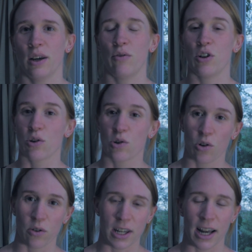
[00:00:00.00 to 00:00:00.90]
visual
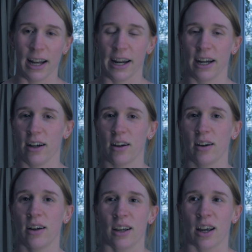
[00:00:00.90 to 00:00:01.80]
storytelling,
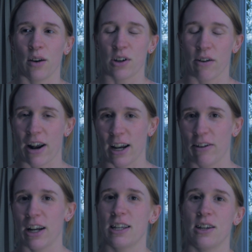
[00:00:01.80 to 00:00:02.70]
kind of directly
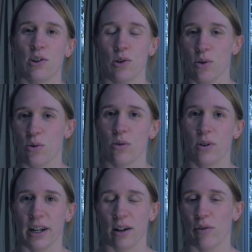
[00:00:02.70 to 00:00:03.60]
related to
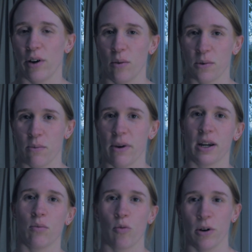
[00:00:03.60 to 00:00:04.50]
Lintel Films and
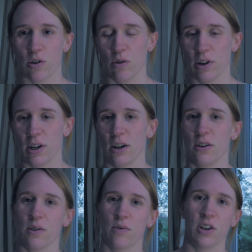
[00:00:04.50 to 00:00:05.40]
making promotional
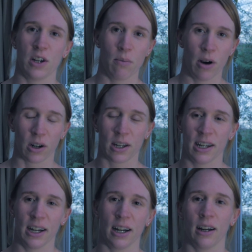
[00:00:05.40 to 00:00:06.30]
videos, video
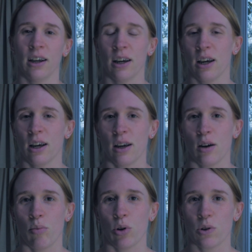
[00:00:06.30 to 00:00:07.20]
marketing,
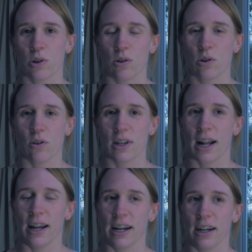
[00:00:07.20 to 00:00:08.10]
but also
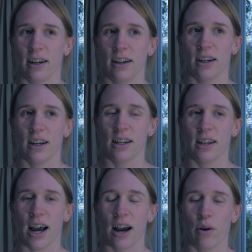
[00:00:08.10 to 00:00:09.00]
storytelling
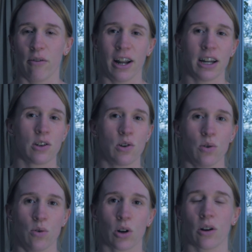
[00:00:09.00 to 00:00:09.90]
in how it relates
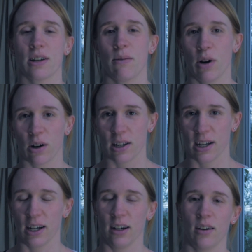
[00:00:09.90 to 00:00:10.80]
to content
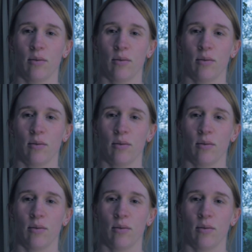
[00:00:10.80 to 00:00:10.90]
marketing,